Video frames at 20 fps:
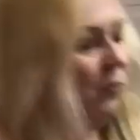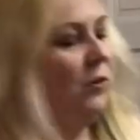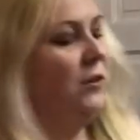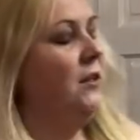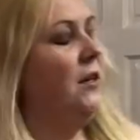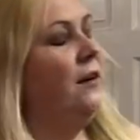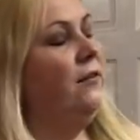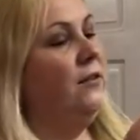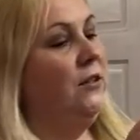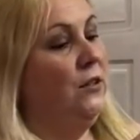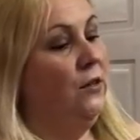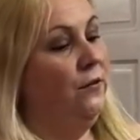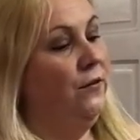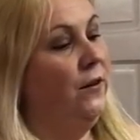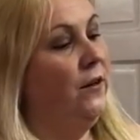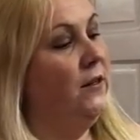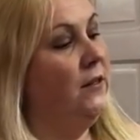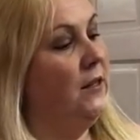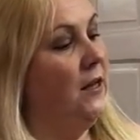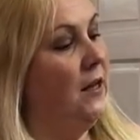what do you have to do
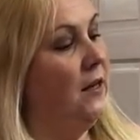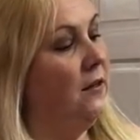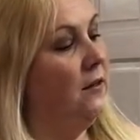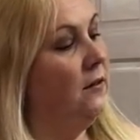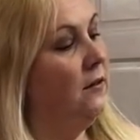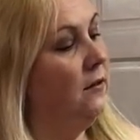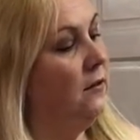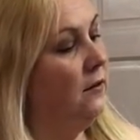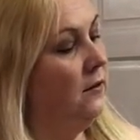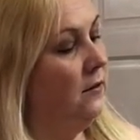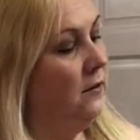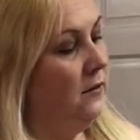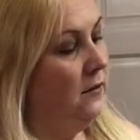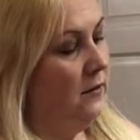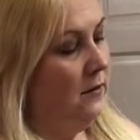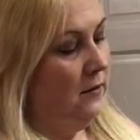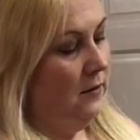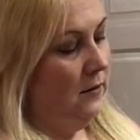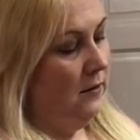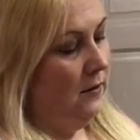first then?
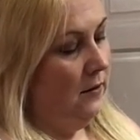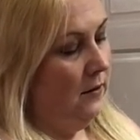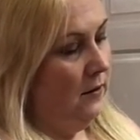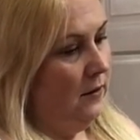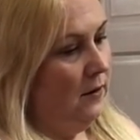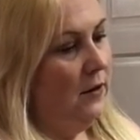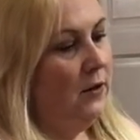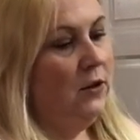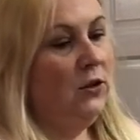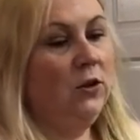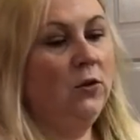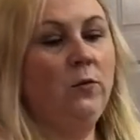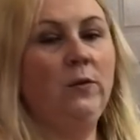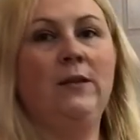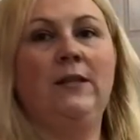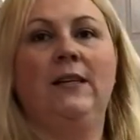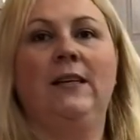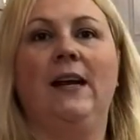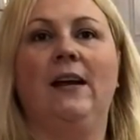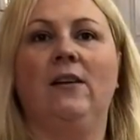Should we
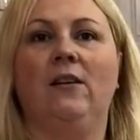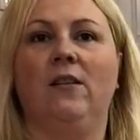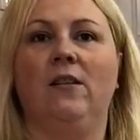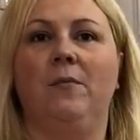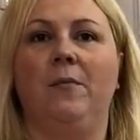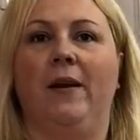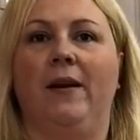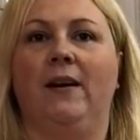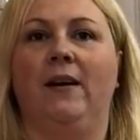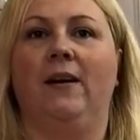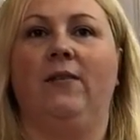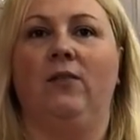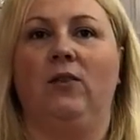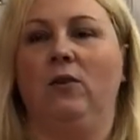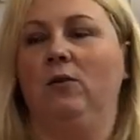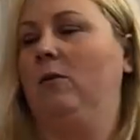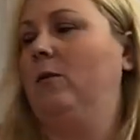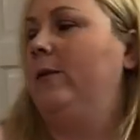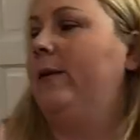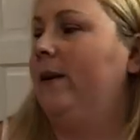sit down on the bed and have a
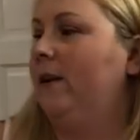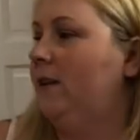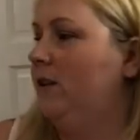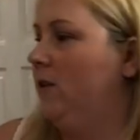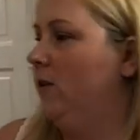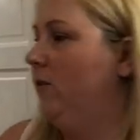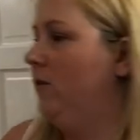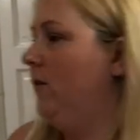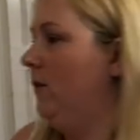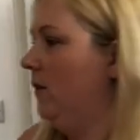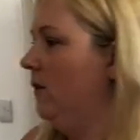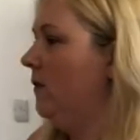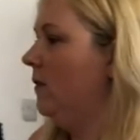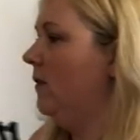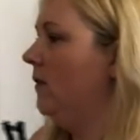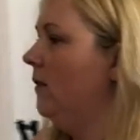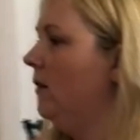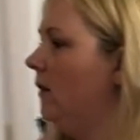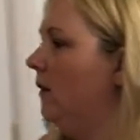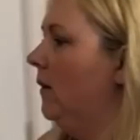look what we need to do
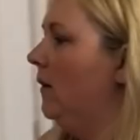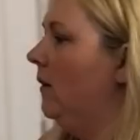first?